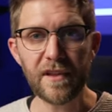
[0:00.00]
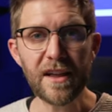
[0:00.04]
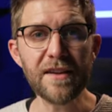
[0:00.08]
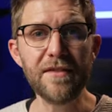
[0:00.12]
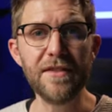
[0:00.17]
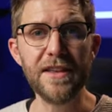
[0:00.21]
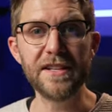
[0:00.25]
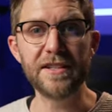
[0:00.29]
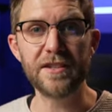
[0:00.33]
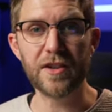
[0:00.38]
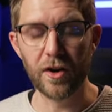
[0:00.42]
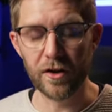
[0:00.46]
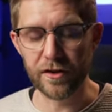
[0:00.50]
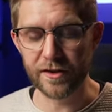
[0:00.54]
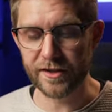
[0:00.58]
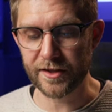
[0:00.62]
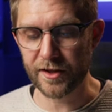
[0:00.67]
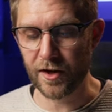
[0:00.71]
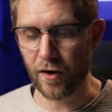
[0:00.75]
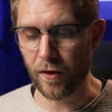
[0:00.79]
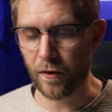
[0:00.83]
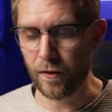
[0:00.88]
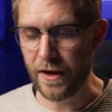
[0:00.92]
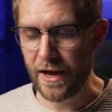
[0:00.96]
this
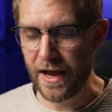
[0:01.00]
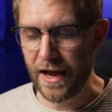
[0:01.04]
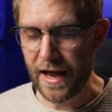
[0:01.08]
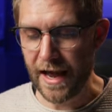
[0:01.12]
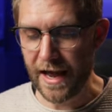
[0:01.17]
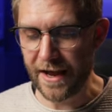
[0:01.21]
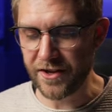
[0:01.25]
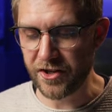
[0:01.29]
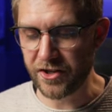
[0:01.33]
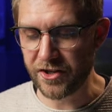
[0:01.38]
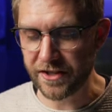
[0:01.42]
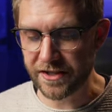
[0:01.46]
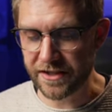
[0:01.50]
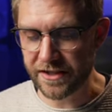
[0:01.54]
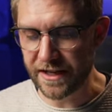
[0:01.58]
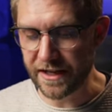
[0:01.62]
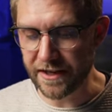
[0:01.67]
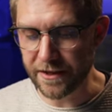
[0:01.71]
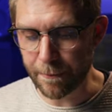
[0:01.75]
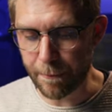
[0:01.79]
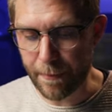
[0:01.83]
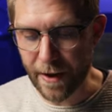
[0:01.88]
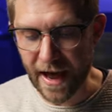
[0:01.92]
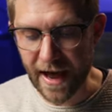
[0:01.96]
console, and you just need
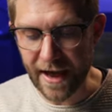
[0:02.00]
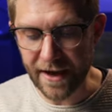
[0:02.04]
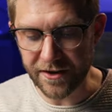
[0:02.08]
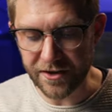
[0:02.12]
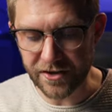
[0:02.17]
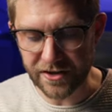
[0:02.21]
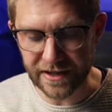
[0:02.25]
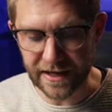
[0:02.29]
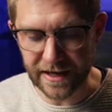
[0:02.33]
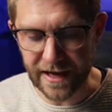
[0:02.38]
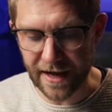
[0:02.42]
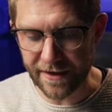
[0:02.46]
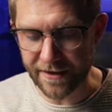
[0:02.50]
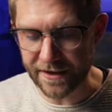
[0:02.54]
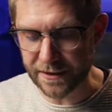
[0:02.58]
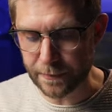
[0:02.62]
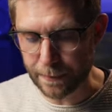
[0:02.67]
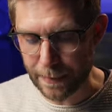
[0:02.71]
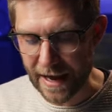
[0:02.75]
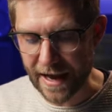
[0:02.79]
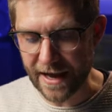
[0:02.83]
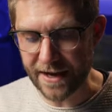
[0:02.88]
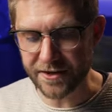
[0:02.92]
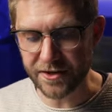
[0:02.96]
to page, see how there's
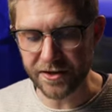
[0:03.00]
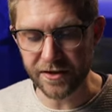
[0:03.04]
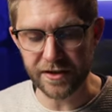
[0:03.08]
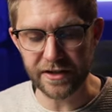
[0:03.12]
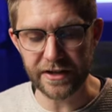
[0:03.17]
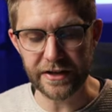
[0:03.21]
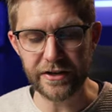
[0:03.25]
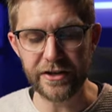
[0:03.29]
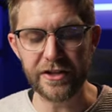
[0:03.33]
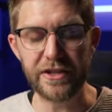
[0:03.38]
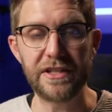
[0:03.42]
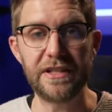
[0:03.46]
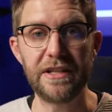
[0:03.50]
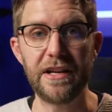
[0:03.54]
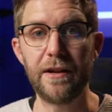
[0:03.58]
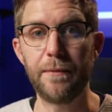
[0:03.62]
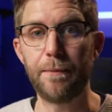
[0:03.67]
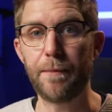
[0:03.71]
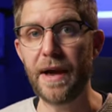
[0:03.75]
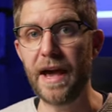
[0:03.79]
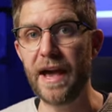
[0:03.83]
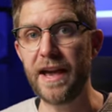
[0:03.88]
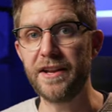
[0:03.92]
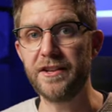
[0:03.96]
pages. So you just need to
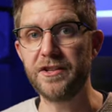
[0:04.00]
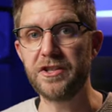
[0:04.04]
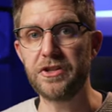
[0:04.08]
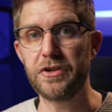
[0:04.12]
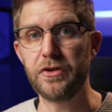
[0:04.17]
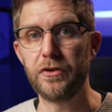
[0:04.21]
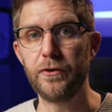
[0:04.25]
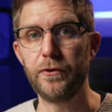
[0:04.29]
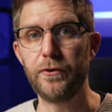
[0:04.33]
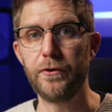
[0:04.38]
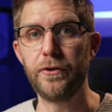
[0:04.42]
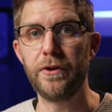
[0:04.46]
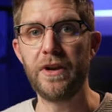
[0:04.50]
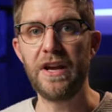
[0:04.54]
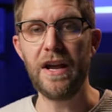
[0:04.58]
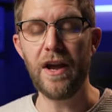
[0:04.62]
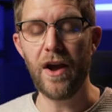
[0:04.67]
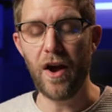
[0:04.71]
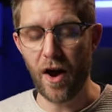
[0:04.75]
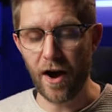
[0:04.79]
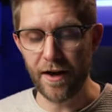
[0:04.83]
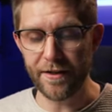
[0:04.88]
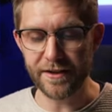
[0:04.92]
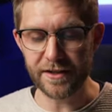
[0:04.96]
page through
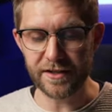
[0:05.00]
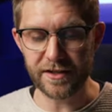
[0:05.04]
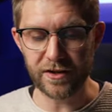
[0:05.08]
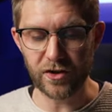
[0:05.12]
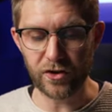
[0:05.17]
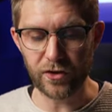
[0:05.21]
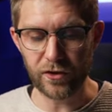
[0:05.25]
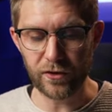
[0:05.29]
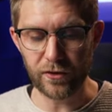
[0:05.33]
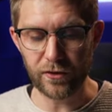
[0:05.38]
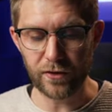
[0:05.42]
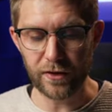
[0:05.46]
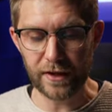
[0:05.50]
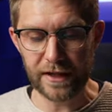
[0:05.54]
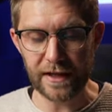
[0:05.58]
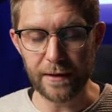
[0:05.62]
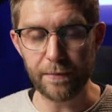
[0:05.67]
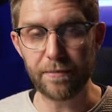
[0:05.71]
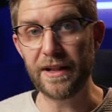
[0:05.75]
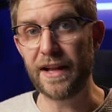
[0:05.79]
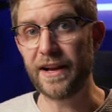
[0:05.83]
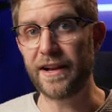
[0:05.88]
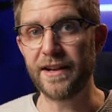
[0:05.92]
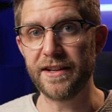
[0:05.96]
either to the
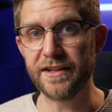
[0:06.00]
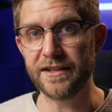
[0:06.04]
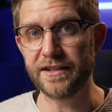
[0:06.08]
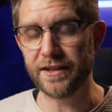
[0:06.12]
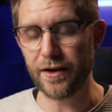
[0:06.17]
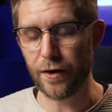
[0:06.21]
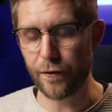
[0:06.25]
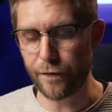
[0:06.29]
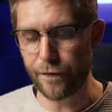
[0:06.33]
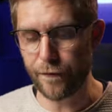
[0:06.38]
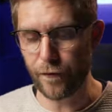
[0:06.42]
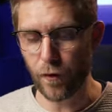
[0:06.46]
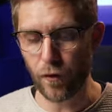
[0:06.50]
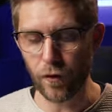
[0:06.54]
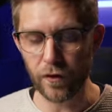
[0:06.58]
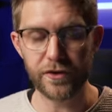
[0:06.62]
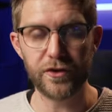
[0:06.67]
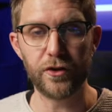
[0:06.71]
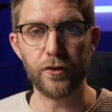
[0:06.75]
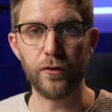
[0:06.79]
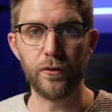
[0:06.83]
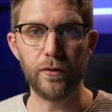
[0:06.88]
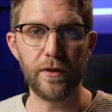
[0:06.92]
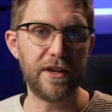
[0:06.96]
plugin itself or
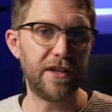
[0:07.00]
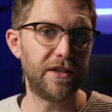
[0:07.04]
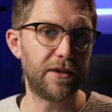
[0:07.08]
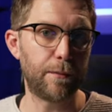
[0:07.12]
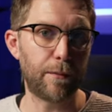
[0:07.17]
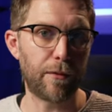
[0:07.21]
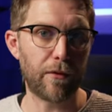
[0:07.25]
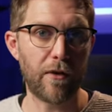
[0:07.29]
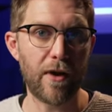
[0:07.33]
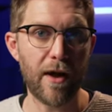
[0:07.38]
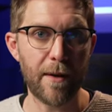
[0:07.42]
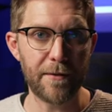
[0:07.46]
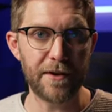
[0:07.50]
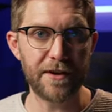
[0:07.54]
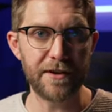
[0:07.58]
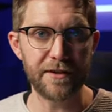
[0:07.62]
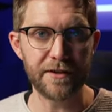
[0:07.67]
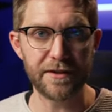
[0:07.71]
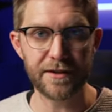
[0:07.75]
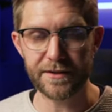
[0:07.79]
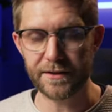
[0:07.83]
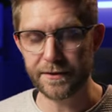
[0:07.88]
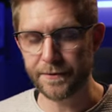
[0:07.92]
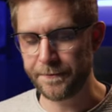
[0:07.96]
to its
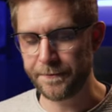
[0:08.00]
parameters.